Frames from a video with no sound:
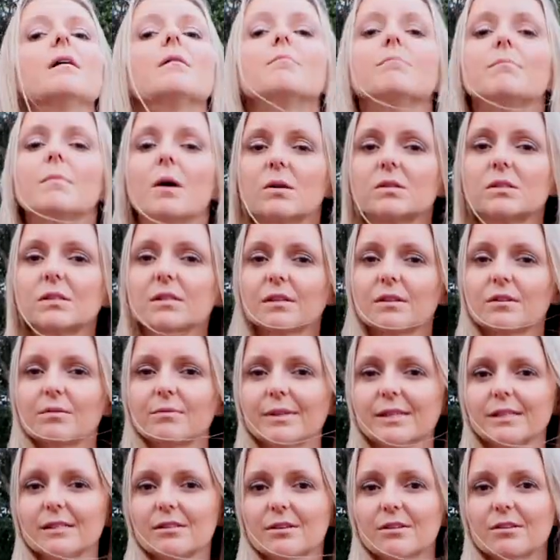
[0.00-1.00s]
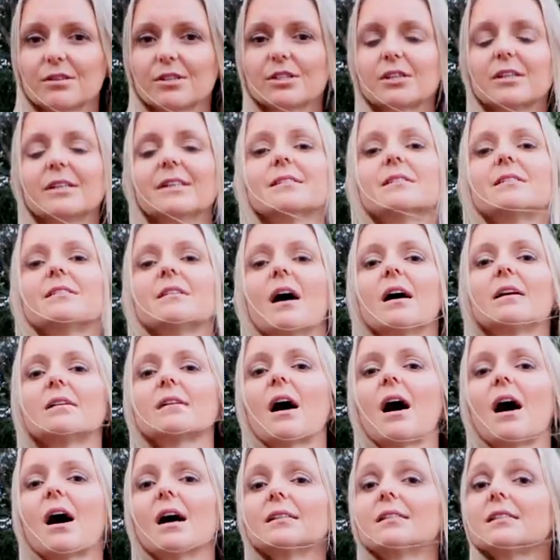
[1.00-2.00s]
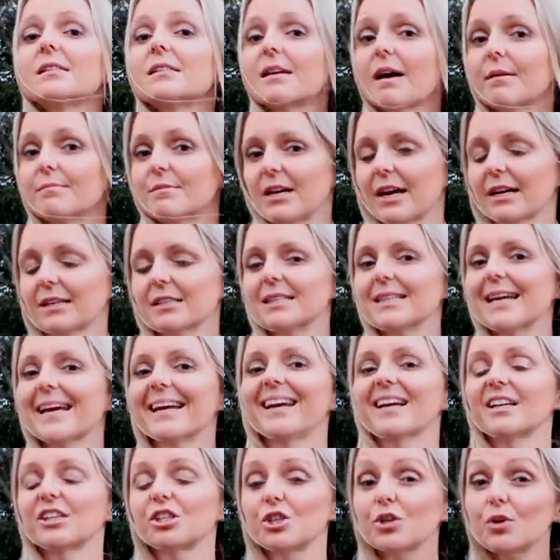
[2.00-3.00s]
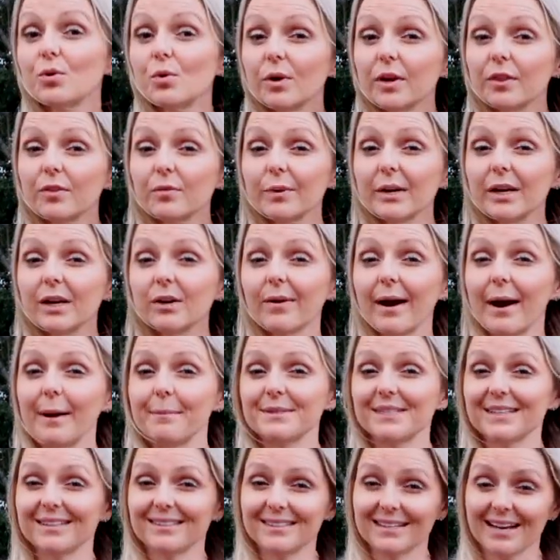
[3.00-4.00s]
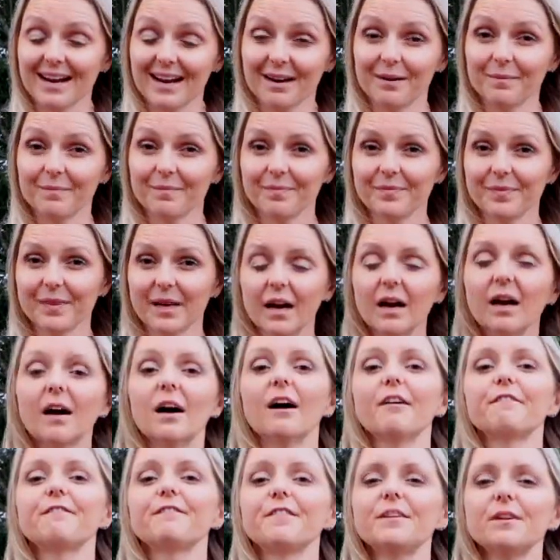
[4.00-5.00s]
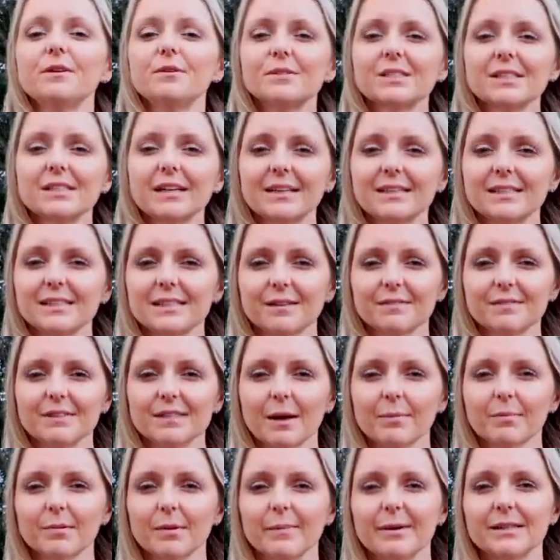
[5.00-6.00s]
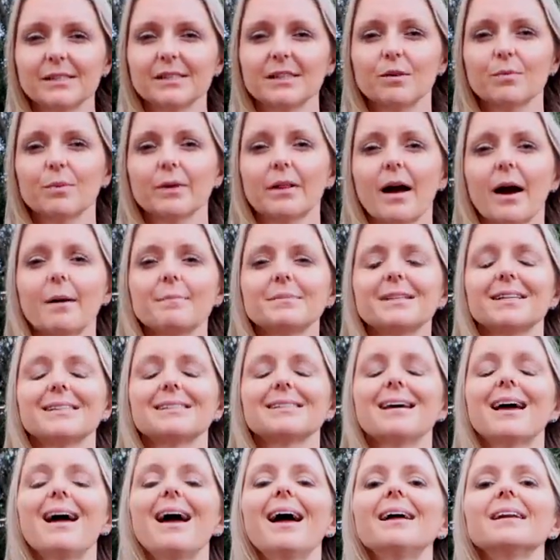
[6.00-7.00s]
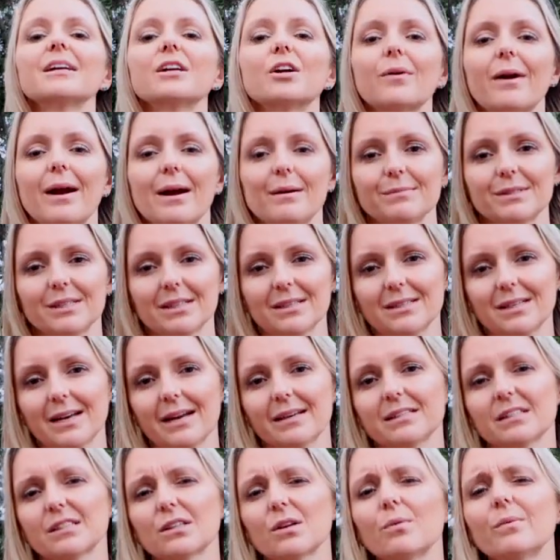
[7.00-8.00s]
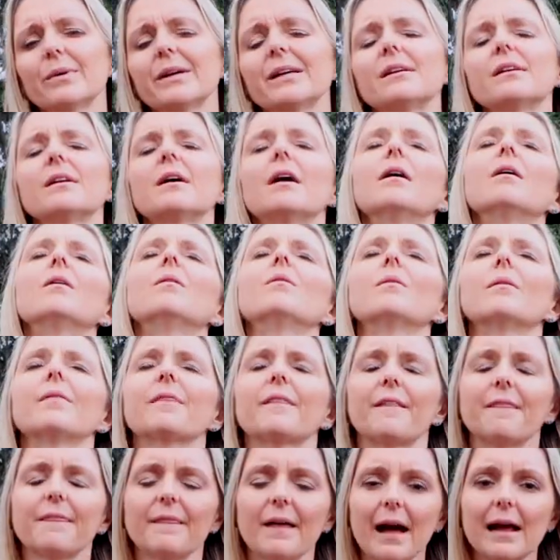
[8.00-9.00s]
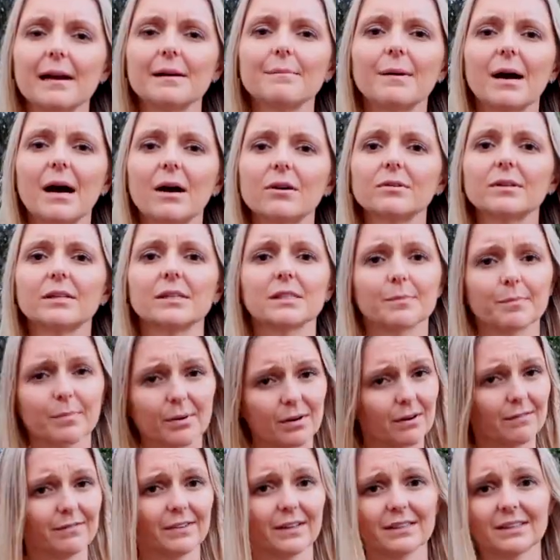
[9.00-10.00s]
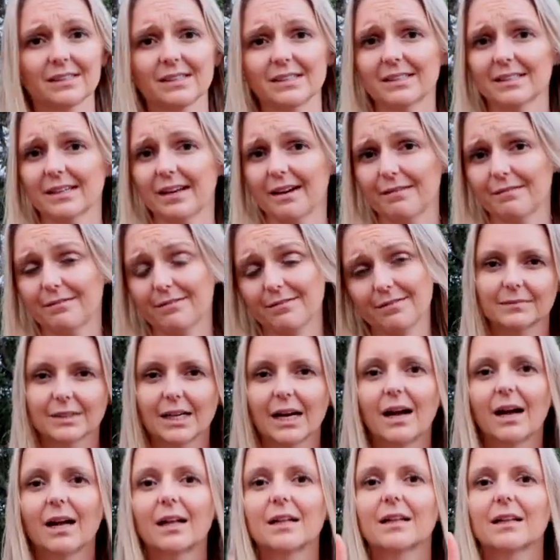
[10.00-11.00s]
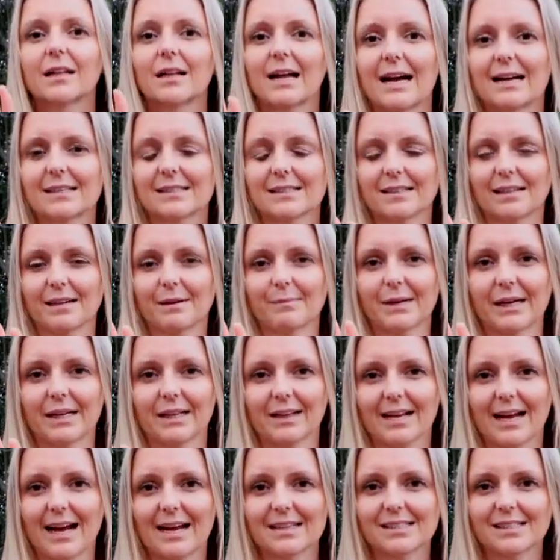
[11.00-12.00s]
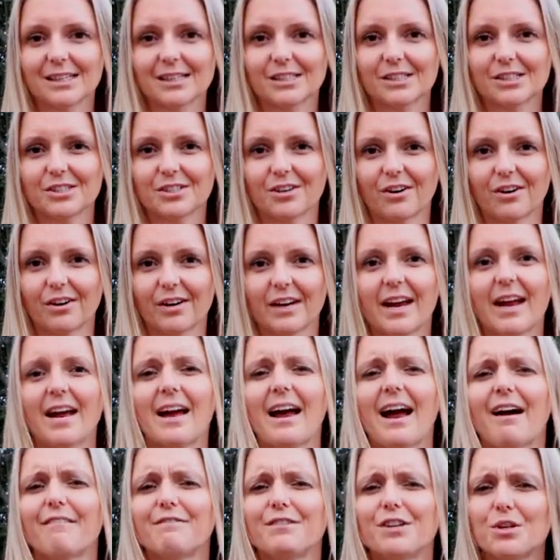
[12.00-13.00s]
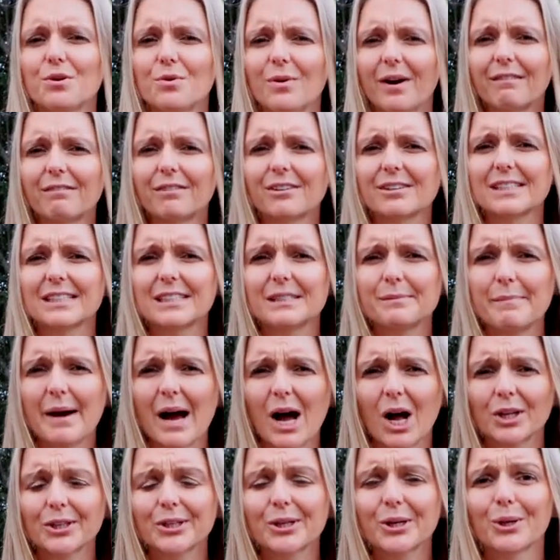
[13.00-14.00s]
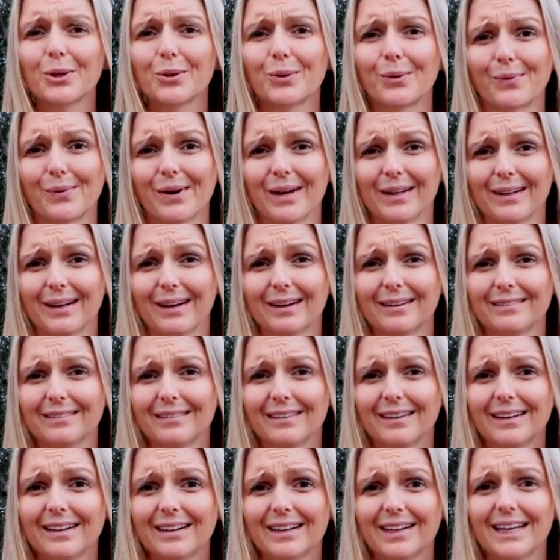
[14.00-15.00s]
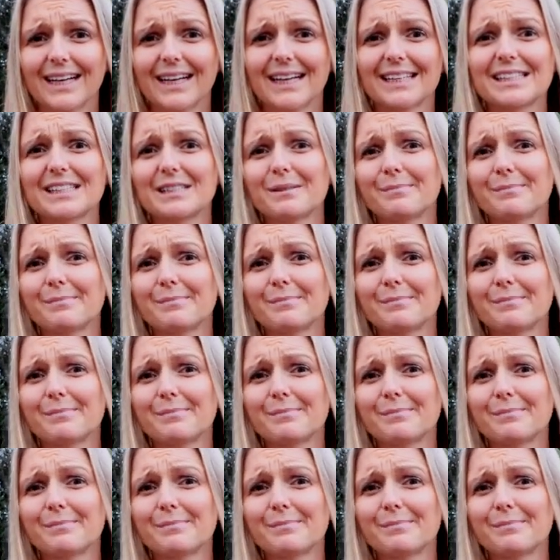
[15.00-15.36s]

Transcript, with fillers: Most of the research is done on subjects taking two to three grams a day. A few studies have supplemented with up to 10 grams a day, so we know that that amount is perfectly safe. Lastly, my last concern, have you ever smelled chlorella? It